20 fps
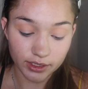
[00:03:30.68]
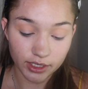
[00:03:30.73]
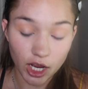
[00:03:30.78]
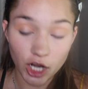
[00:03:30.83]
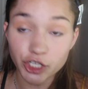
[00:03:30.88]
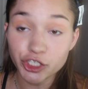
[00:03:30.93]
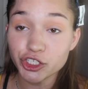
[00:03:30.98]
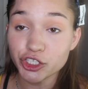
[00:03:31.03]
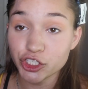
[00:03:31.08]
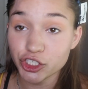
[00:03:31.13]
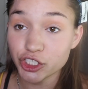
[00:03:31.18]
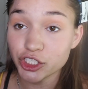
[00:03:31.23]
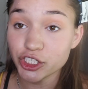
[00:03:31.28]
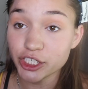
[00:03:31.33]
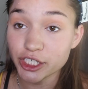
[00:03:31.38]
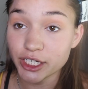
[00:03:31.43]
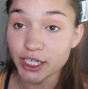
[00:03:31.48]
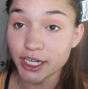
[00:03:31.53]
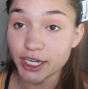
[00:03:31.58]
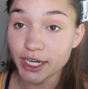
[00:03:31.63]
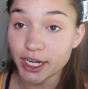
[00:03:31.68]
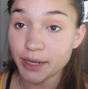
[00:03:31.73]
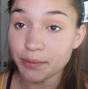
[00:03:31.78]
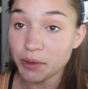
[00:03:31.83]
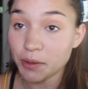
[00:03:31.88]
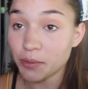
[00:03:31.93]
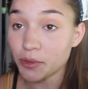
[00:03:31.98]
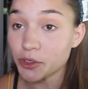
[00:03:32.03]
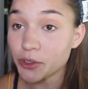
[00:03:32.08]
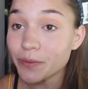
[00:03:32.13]
understood and
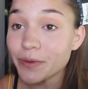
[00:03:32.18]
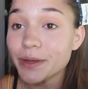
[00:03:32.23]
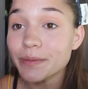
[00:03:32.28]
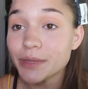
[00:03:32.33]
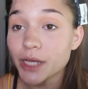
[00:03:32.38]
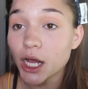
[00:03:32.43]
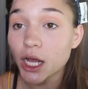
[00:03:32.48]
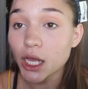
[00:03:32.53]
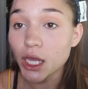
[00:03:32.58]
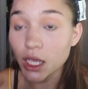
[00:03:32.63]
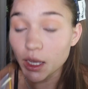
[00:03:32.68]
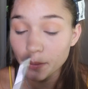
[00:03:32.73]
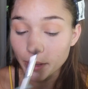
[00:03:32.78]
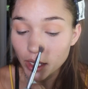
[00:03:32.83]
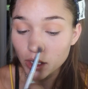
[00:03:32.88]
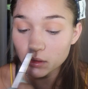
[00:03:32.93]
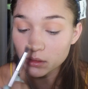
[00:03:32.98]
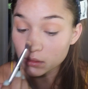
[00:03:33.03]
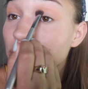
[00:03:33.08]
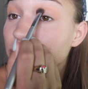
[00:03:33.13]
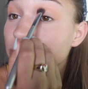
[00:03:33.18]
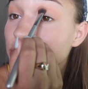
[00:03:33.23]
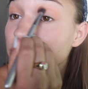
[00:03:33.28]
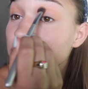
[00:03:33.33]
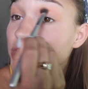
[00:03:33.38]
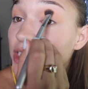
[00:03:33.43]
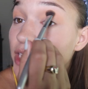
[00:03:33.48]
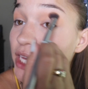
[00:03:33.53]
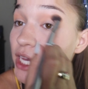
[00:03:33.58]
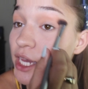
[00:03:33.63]
people know what I'm talking about. I'm
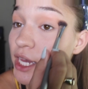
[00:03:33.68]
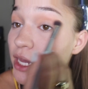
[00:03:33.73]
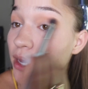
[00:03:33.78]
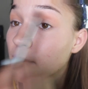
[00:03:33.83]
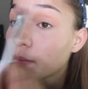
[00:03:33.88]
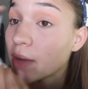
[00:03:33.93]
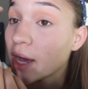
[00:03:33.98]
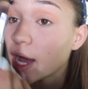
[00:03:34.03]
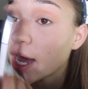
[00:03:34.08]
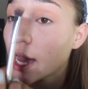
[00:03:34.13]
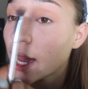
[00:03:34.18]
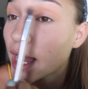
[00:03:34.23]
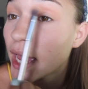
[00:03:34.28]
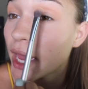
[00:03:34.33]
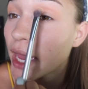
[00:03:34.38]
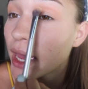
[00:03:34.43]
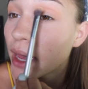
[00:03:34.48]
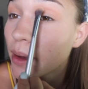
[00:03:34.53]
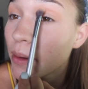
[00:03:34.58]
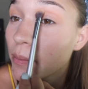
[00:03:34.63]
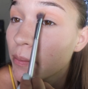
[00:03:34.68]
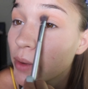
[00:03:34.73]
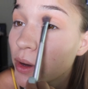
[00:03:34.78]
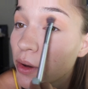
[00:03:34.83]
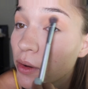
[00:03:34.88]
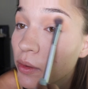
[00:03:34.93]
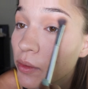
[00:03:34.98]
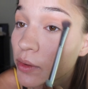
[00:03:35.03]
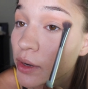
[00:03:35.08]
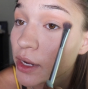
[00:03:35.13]
using my
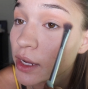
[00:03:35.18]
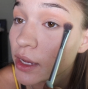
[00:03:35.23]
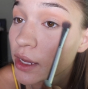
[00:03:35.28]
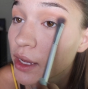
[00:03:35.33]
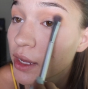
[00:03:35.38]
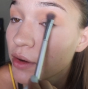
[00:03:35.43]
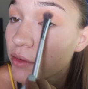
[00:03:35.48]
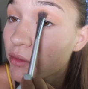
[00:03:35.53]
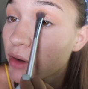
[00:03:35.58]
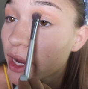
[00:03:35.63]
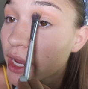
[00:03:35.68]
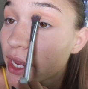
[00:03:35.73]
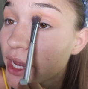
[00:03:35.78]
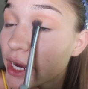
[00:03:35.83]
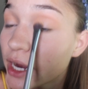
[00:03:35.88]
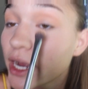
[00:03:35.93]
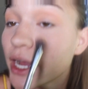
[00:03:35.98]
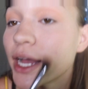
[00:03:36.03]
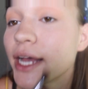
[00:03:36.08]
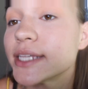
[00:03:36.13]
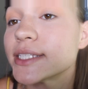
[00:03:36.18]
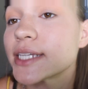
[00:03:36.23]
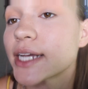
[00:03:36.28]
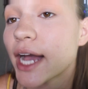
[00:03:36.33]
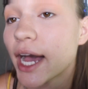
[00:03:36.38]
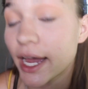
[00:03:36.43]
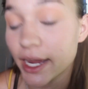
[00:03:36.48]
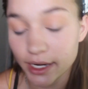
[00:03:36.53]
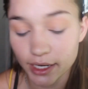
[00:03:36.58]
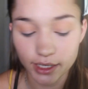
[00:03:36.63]
bone right here as a
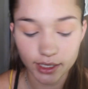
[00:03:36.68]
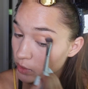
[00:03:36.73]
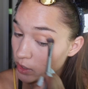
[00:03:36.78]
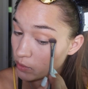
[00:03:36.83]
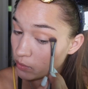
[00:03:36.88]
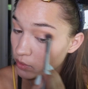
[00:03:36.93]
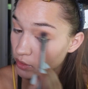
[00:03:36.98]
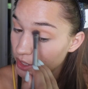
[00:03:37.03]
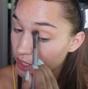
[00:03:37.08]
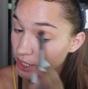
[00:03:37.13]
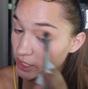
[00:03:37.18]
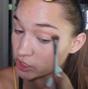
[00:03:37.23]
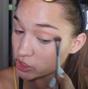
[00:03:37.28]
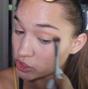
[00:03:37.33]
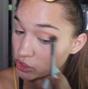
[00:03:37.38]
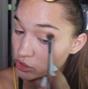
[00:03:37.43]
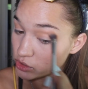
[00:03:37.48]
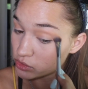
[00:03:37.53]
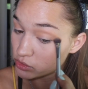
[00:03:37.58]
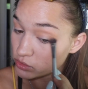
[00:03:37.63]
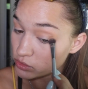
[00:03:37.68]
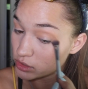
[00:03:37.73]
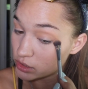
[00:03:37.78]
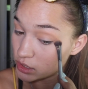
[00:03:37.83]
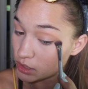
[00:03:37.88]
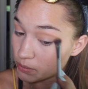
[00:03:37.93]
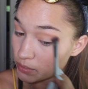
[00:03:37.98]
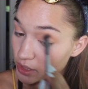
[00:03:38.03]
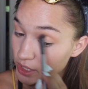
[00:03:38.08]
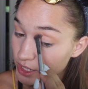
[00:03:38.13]
guide. We will get to
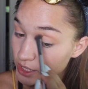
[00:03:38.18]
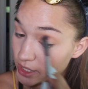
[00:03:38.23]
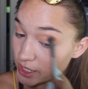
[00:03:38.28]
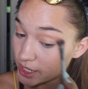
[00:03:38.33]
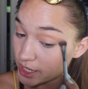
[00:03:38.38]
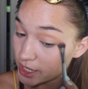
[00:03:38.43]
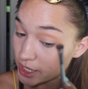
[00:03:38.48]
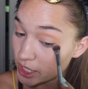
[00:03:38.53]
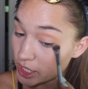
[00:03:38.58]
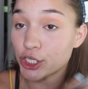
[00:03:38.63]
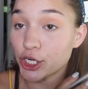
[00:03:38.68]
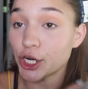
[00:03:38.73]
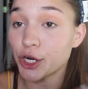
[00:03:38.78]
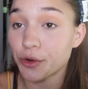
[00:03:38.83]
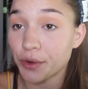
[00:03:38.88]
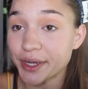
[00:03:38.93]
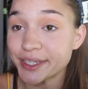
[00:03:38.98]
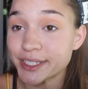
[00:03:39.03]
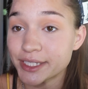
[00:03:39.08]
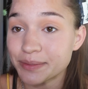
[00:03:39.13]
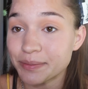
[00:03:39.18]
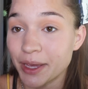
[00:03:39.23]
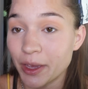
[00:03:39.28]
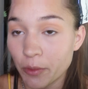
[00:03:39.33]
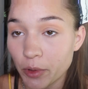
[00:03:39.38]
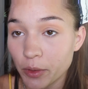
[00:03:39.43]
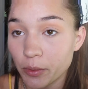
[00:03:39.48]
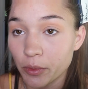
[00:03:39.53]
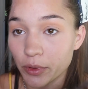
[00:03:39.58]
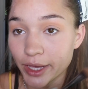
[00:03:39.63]
the blending. Trust me,
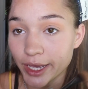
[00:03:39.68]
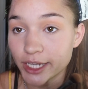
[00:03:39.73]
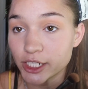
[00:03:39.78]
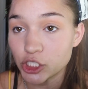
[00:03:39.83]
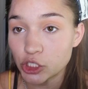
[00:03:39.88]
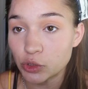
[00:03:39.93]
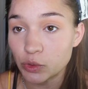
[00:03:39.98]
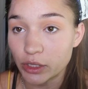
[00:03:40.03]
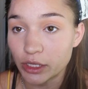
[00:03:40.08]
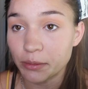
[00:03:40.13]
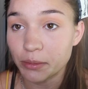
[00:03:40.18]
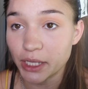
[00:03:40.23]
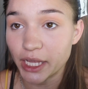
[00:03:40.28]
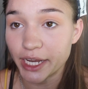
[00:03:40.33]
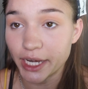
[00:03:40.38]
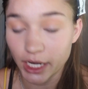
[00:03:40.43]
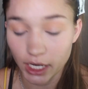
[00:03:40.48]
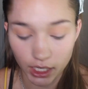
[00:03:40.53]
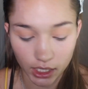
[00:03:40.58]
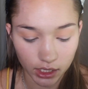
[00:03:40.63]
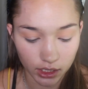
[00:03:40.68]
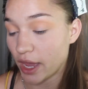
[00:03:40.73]
we will get to the blending.